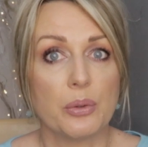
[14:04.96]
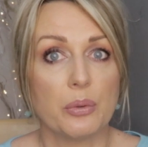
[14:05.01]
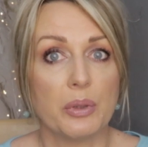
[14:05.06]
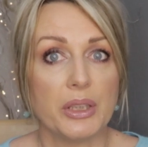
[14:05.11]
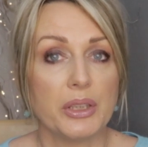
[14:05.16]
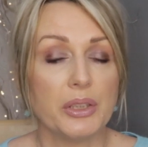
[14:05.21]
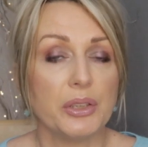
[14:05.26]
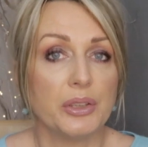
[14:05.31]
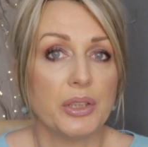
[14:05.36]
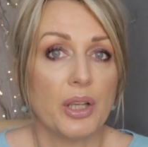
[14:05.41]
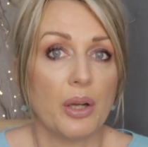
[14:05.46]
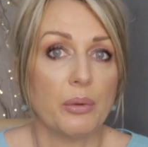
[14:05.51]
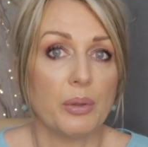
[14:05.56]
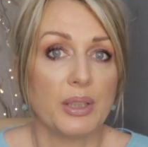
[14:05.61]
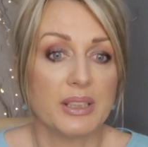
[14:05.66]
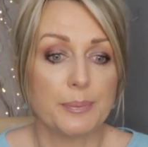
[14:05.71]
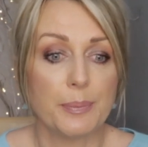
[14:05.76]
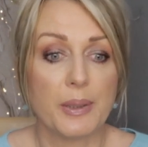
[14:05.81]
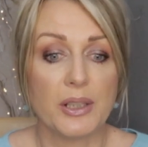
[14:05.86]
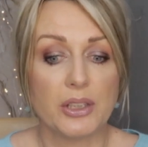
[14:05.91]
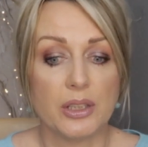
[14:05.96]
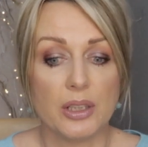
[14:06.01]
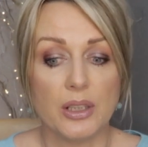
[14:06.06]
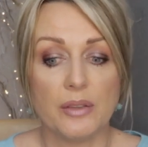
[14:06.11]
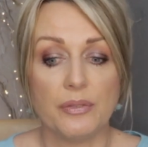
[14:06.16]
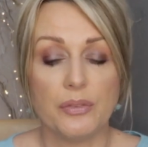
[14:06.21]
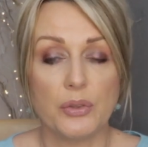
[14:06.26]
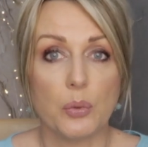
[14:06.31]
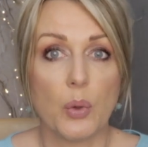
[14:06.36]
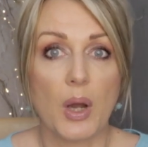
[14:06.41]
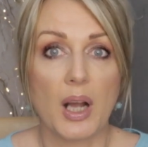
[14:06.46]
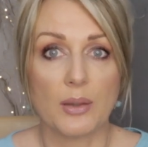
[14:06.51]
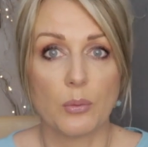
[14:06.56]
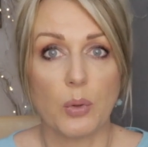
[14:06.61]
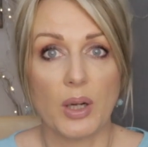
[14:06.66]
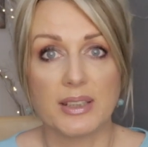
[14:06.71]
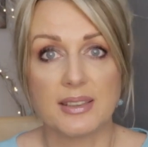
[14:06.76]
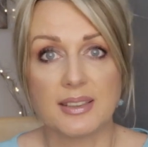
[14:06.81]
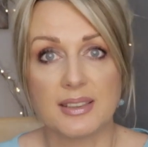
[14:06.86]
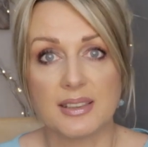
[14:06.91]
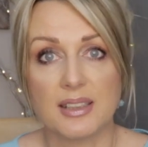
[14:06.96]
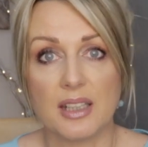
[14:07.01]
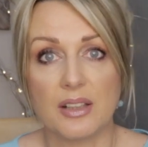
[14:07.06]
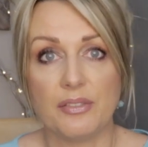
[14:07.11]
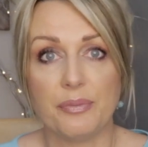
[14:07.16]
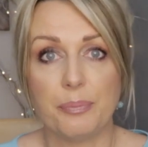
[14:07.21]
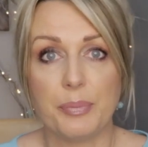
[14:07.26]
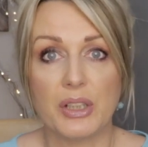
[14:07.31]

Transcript: to it, you know, especially if you are quite stiff,